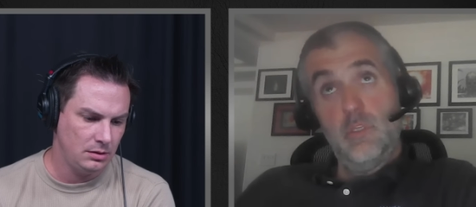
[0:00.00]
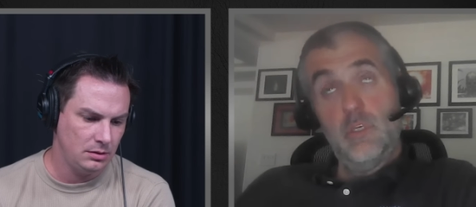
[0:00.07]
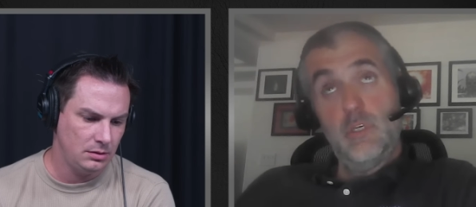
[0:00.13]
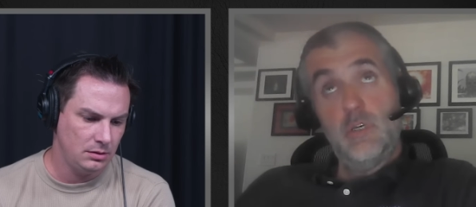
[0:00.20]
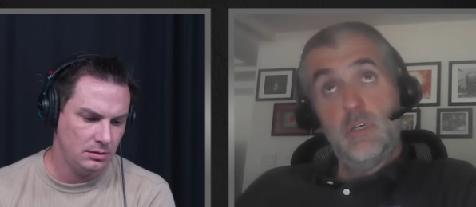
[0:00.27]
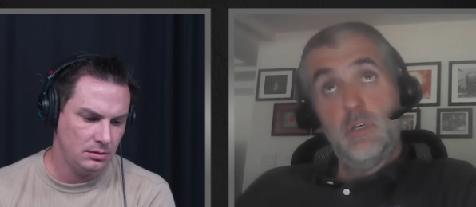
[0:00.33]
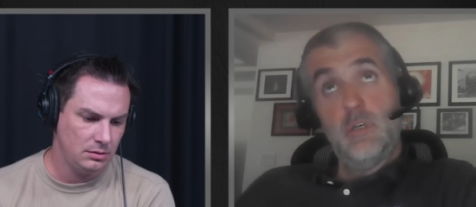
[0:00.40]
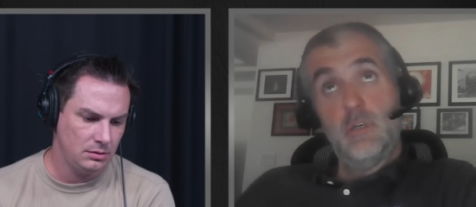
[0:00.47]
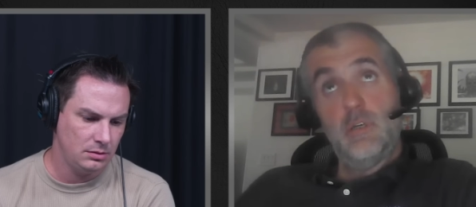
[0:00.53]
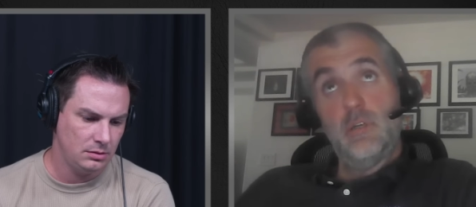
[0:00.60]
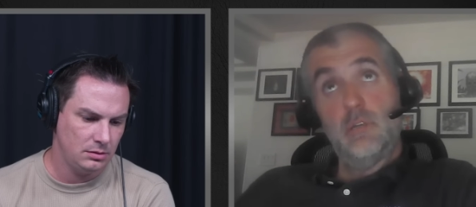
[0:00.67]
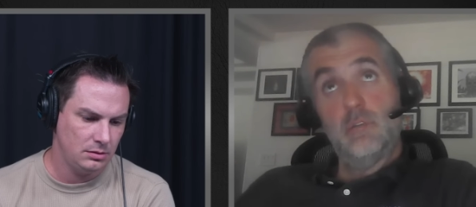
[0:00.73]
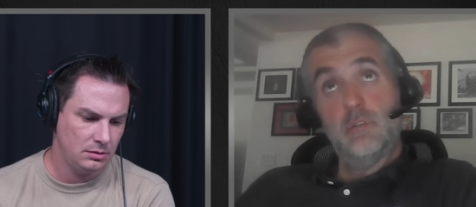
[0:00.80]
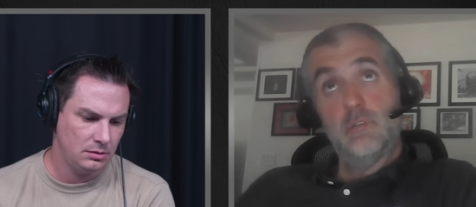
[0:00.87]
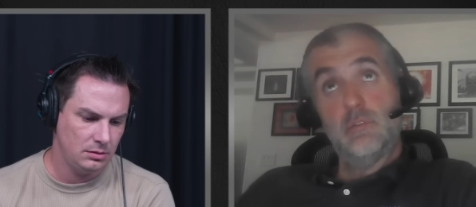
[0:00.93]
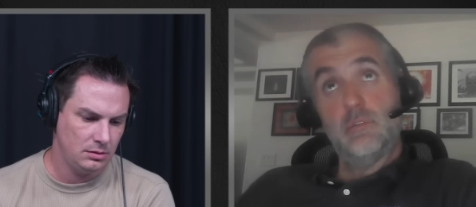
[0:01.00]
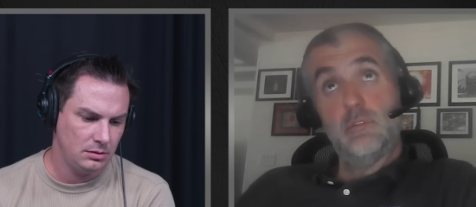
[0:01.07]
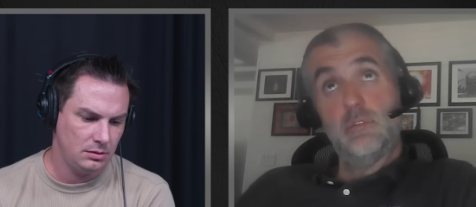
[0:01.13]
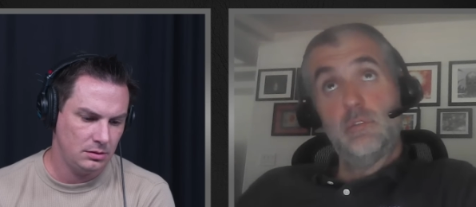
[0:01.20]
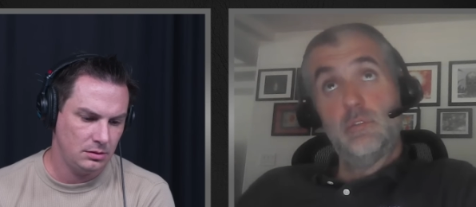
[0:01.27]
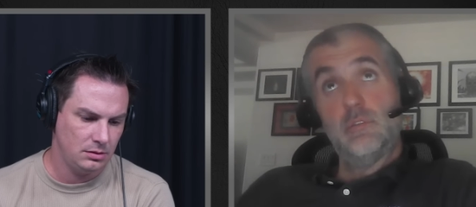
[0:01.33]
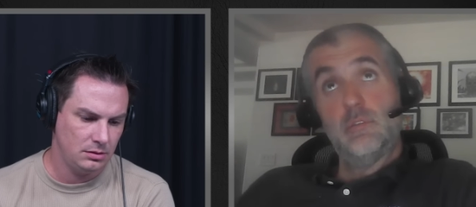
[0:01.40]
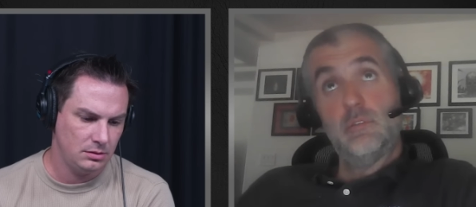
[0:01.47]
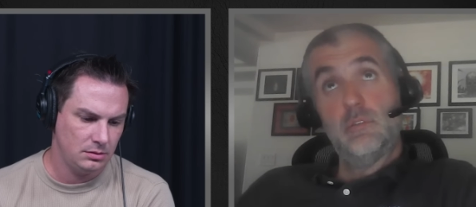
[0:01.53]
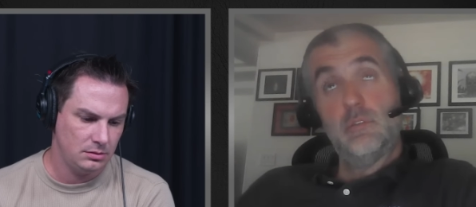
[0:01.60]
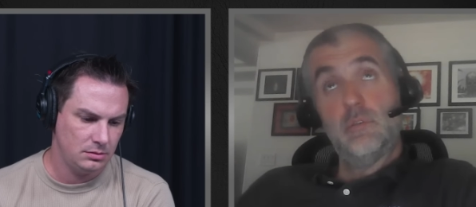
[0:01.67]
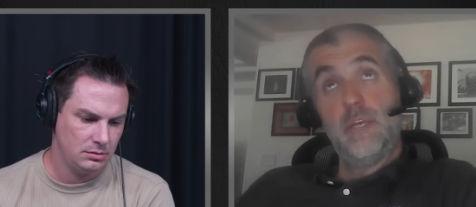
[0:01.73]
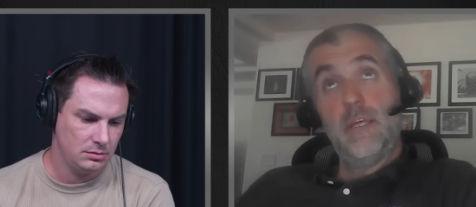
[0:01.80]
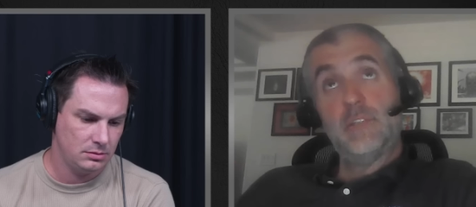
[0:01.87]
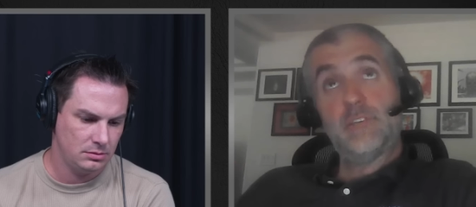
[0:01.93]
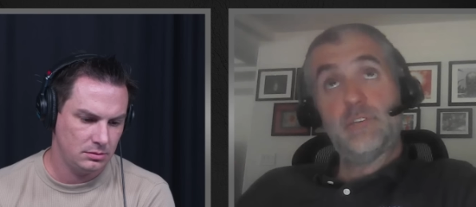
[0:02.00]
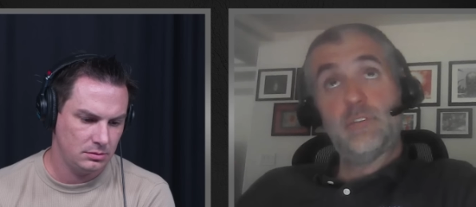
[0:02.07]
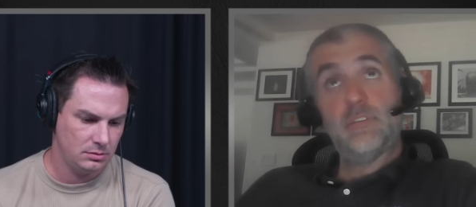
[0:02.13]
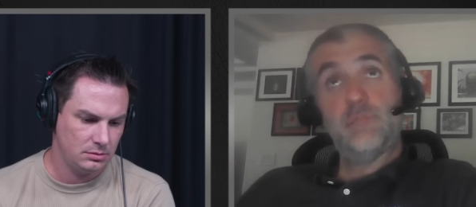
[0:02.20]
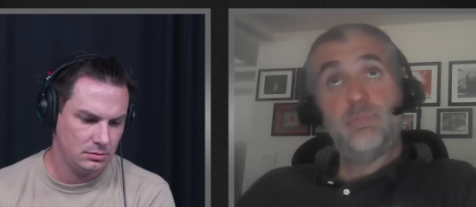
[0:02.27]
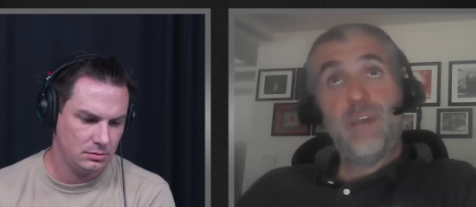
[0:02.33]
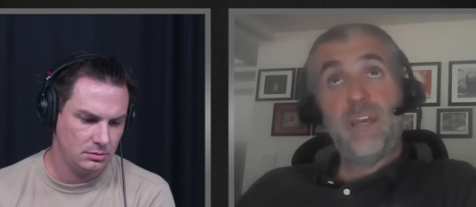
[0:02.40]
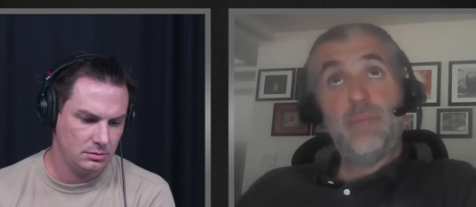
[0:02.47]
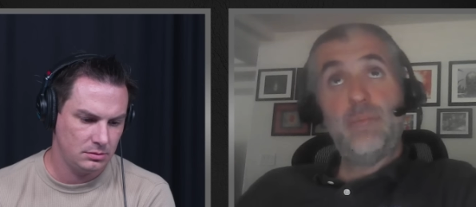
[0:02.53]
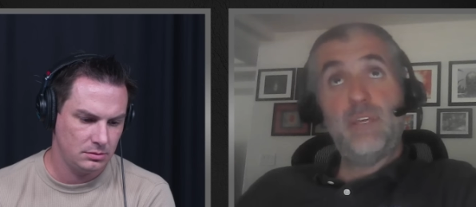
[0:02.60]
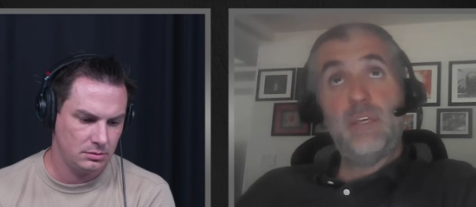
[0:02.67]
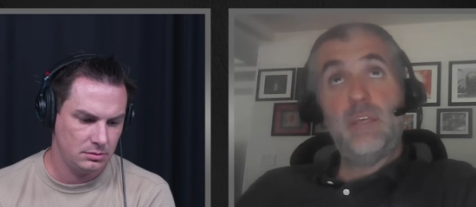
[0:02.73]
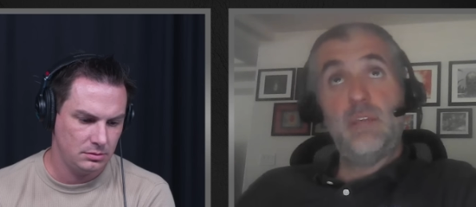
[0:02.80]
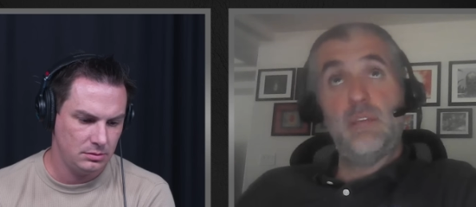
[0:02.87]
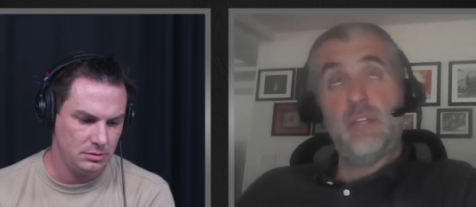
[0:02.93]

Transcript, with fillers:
Speaker 1: The answer is maybe.